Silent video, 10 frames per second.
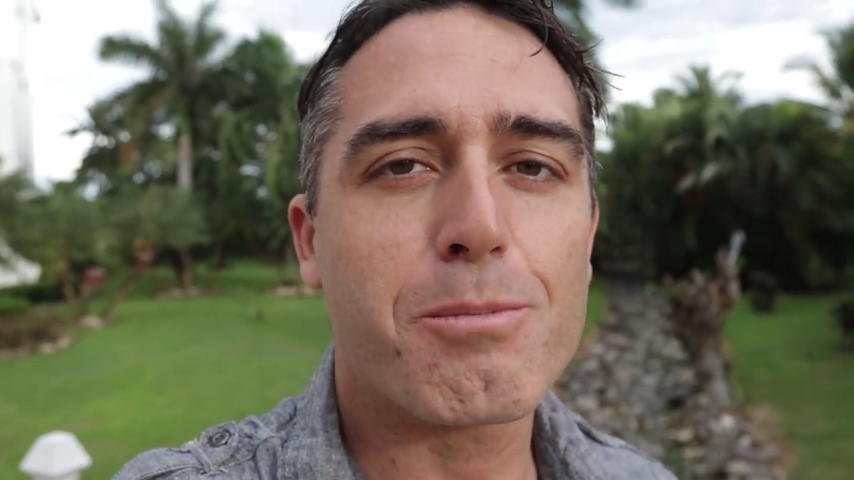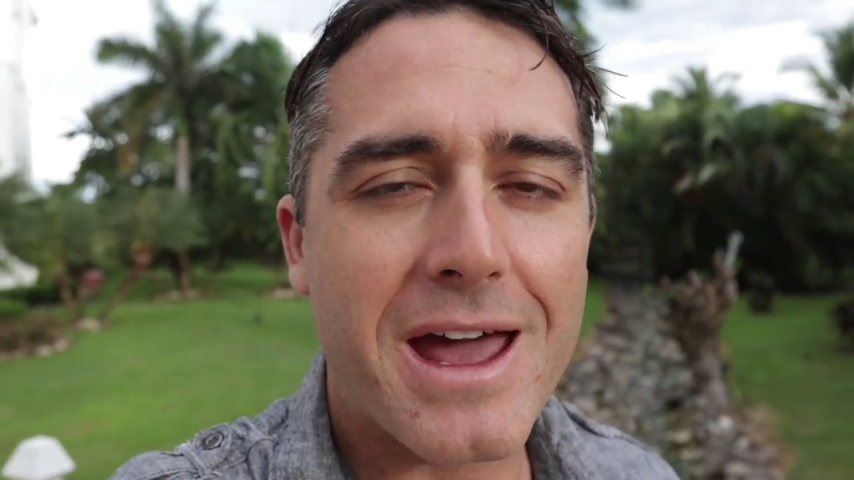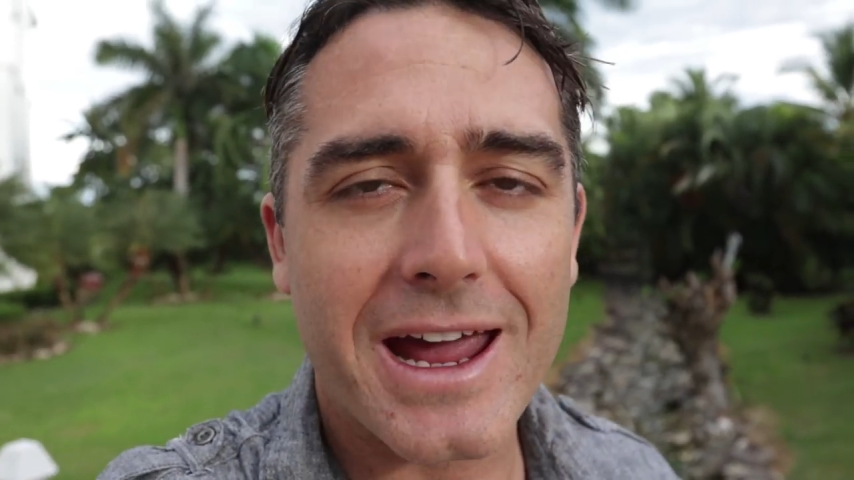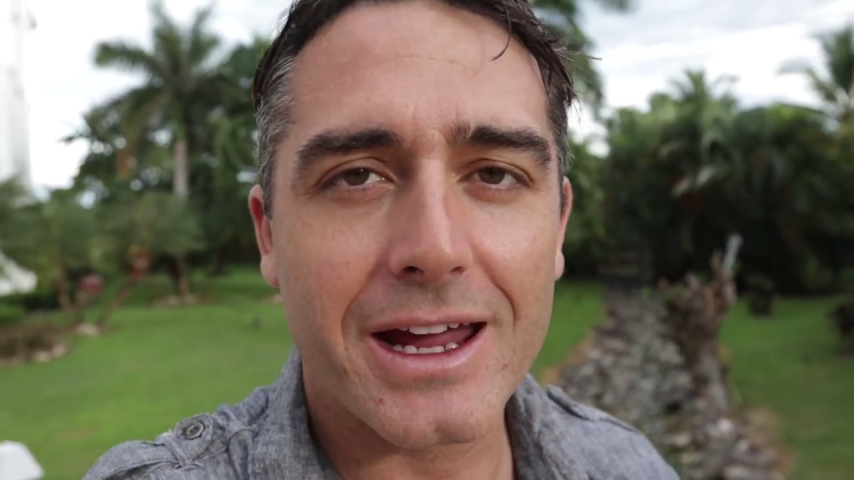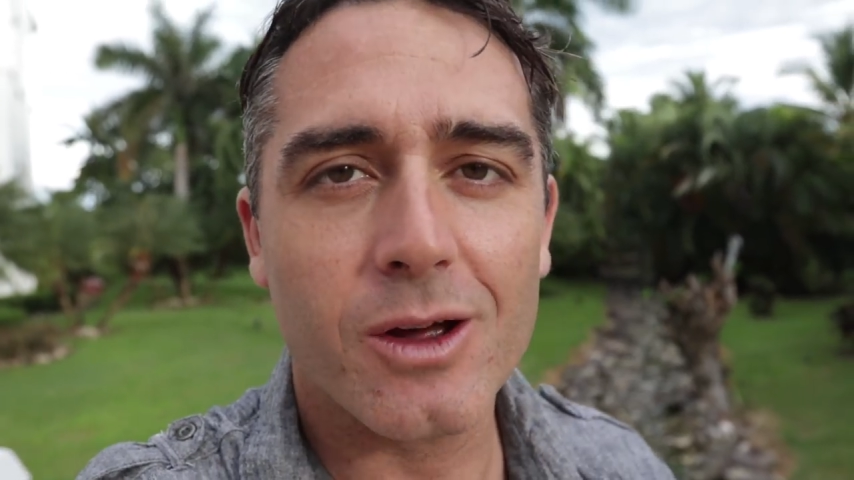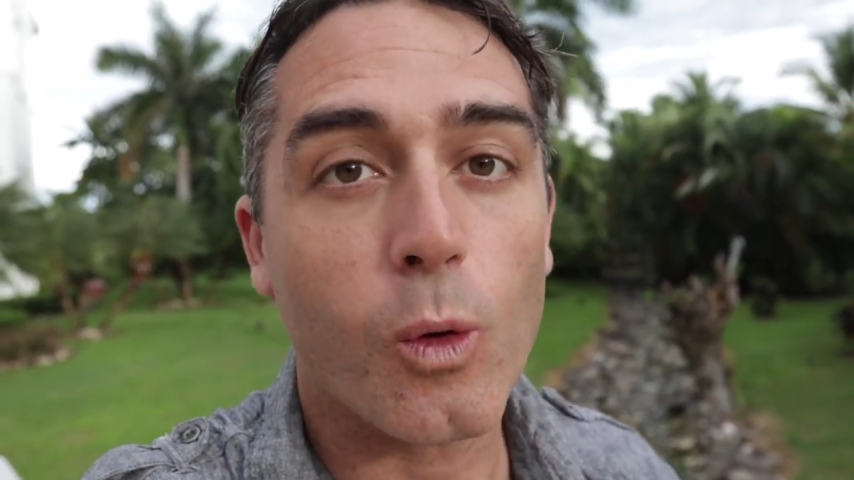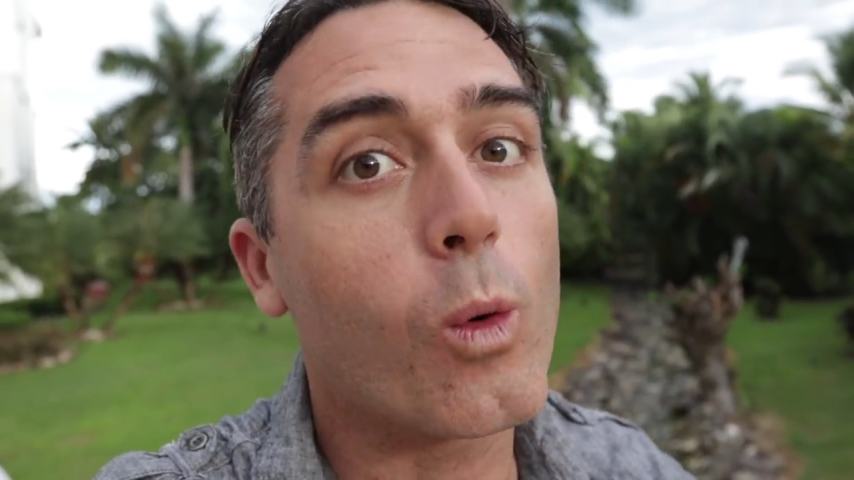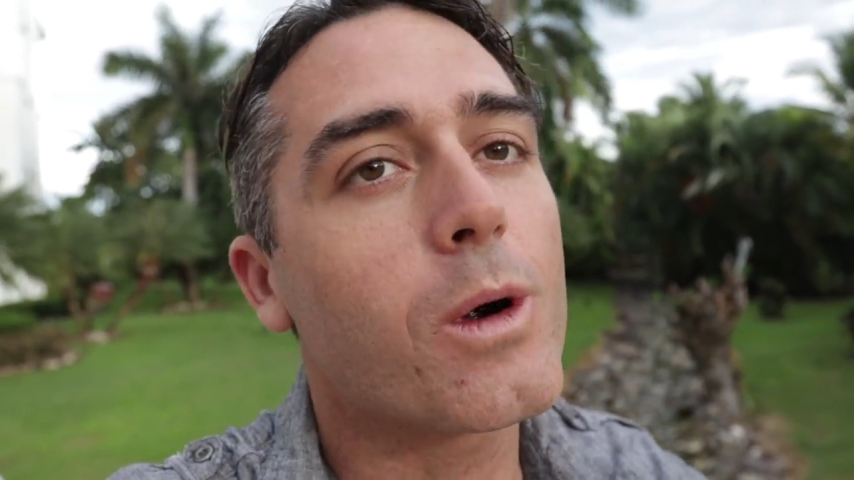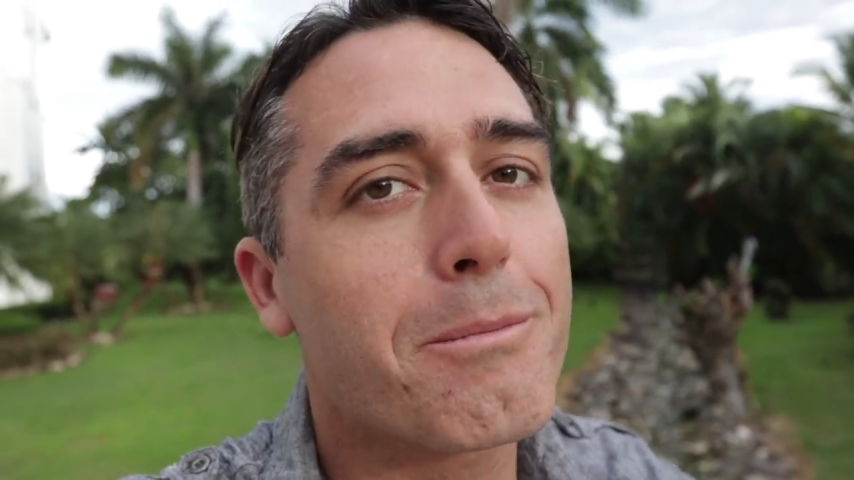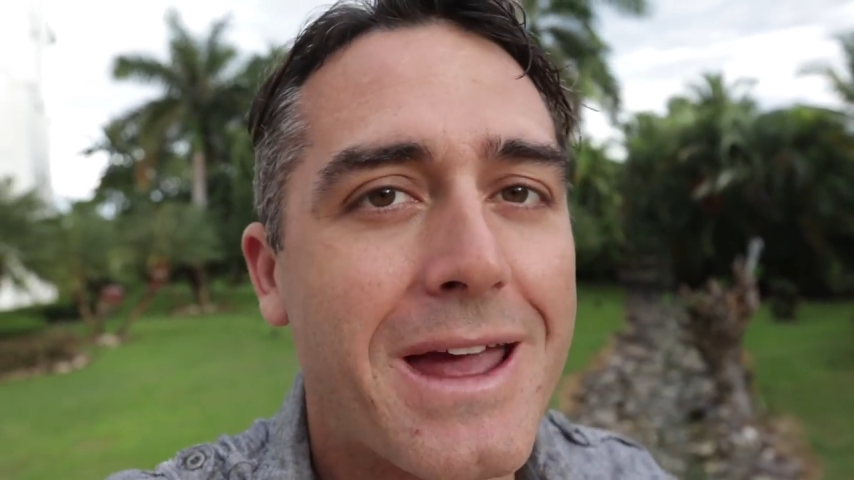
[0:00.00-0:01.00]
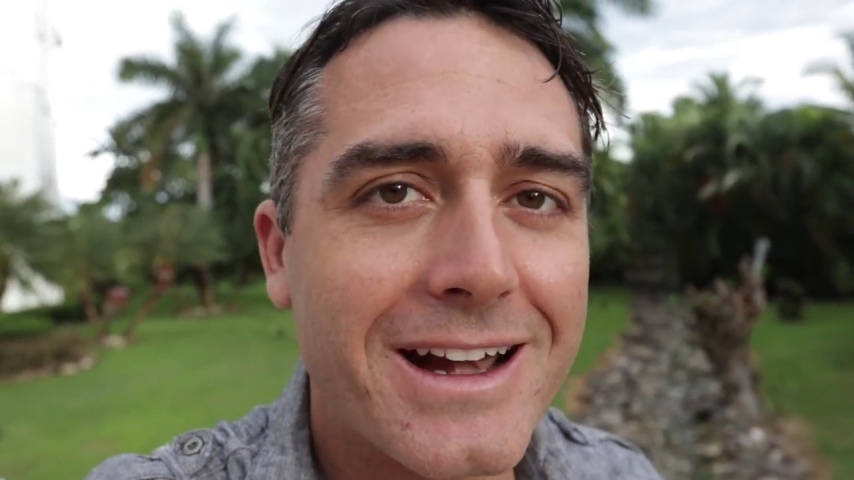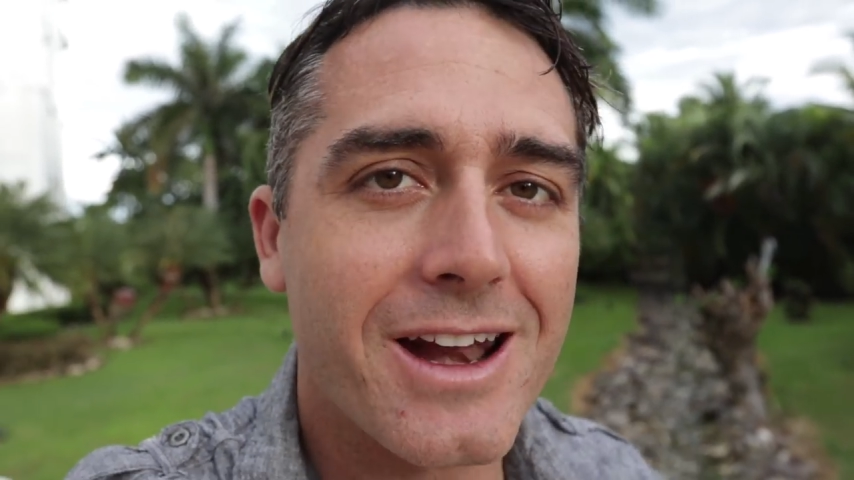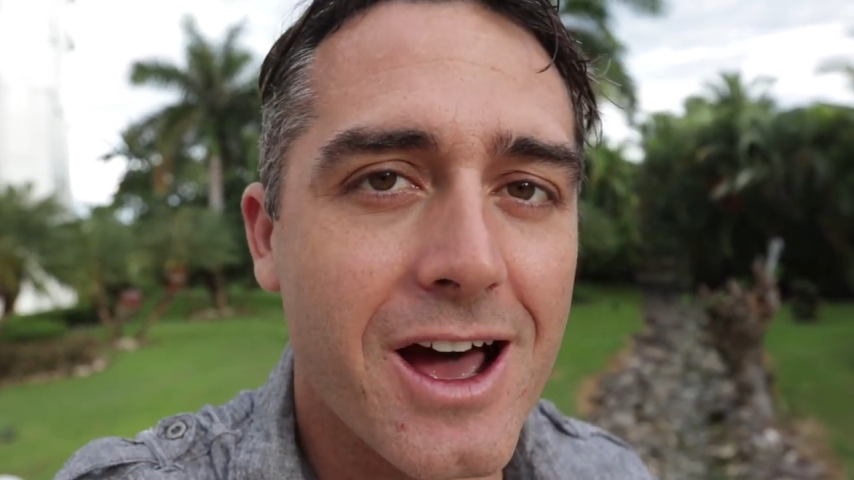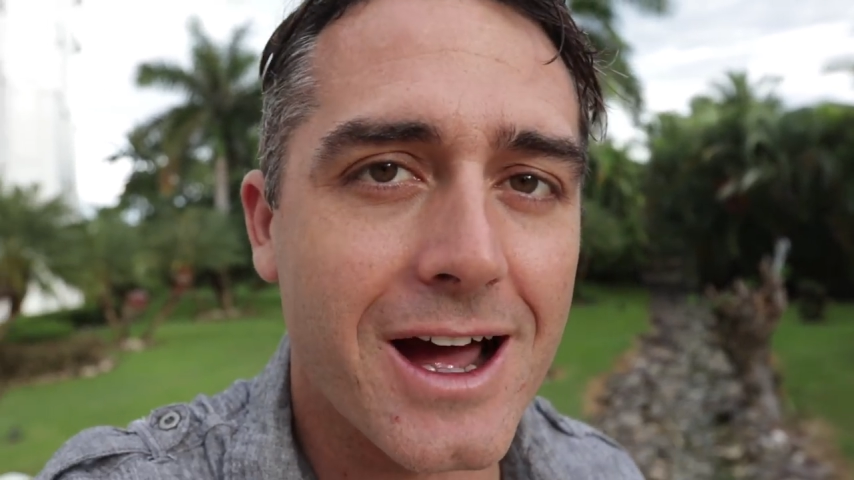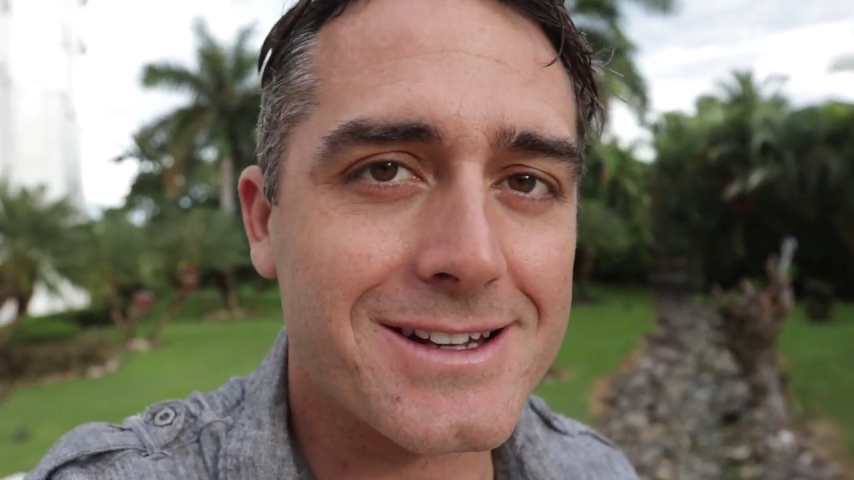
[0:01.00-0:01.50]
may or may
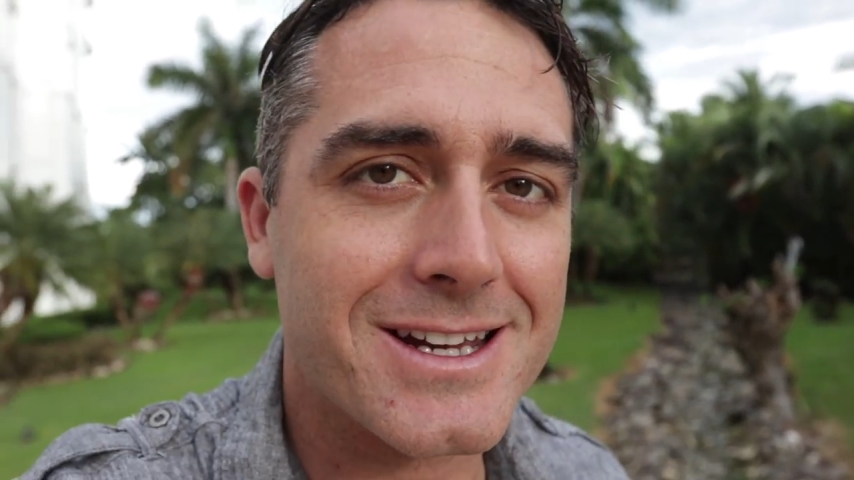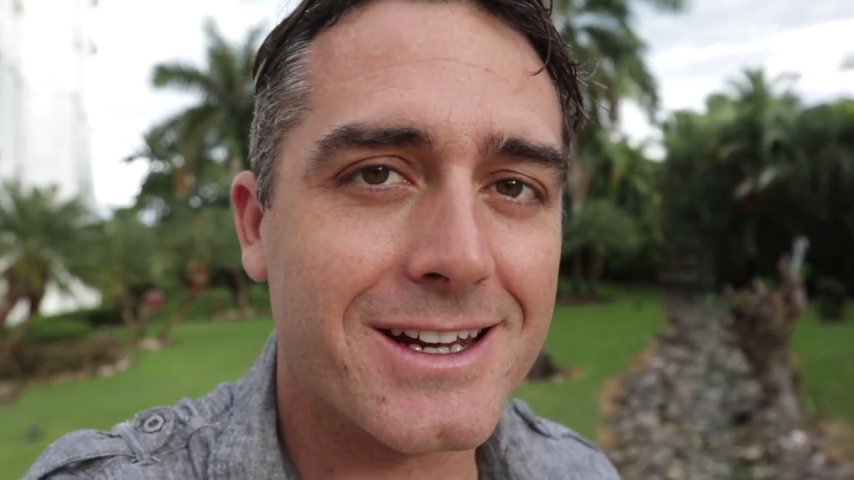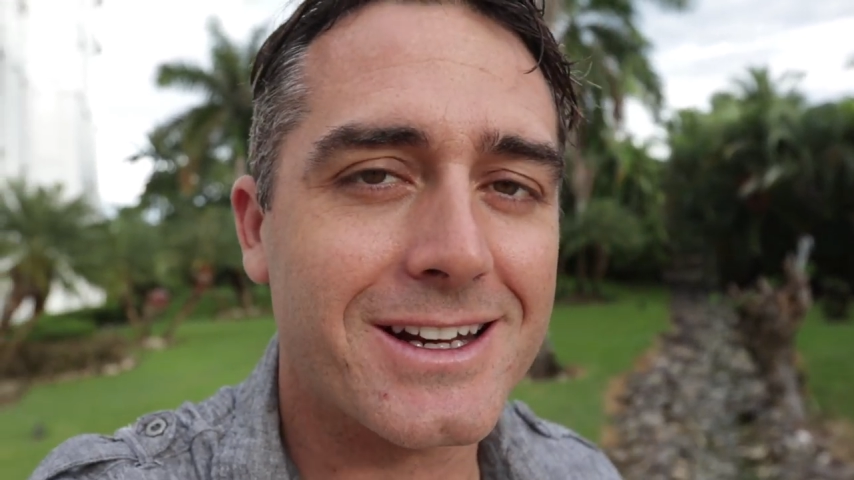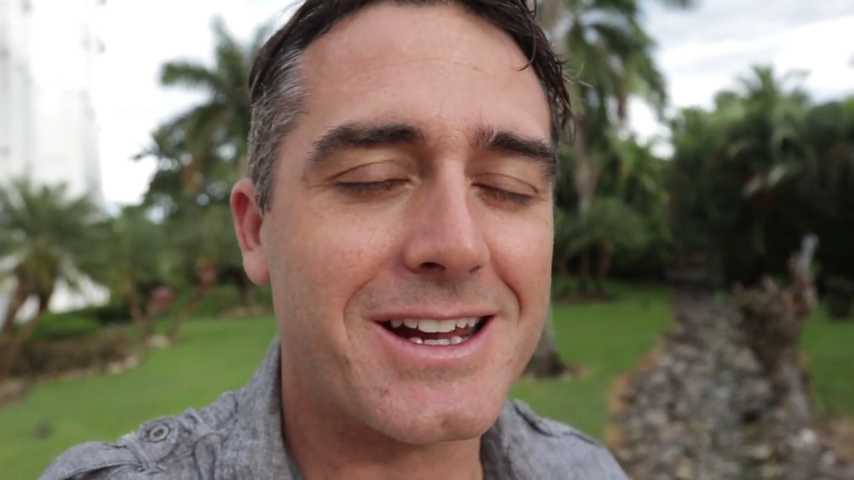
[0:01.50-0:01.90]
not